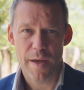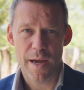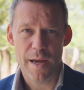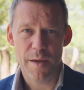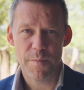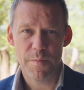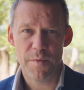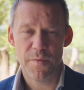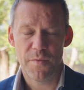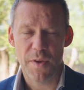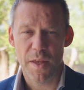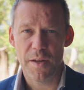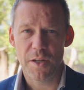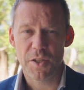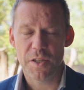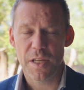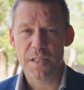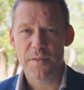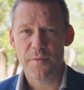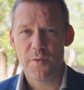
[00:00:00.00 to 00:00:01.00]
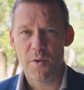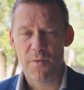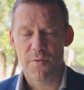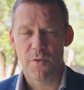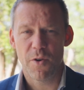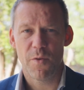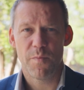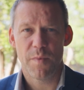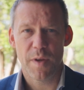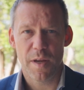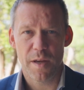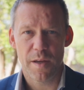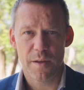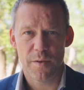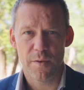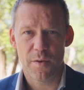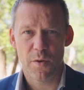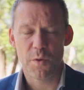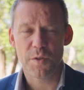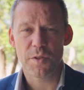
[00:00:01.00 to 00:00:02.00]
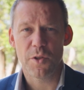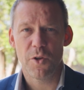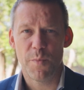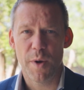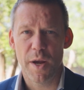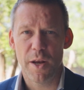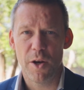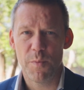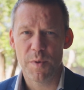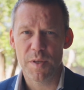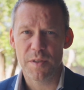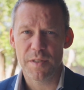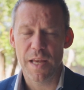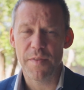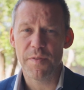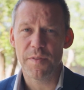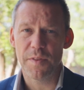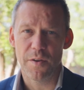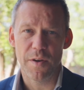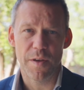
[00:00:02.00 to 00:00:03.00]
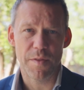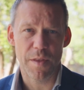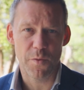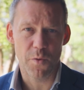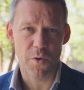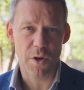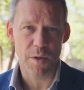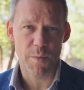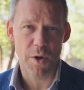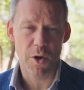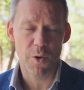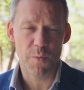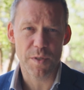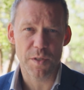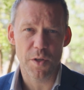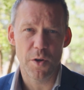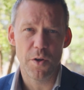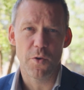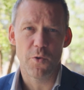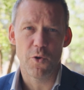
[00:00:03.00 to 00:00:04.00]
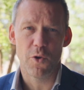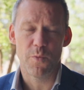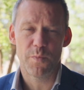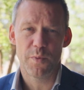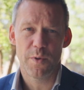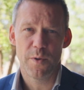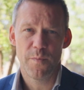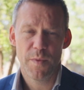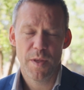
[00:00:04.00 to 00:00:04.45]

I'm Fredrik Schjesvold from uh, Oslo Myeloma Center and the Nordic Myeloma Study Group.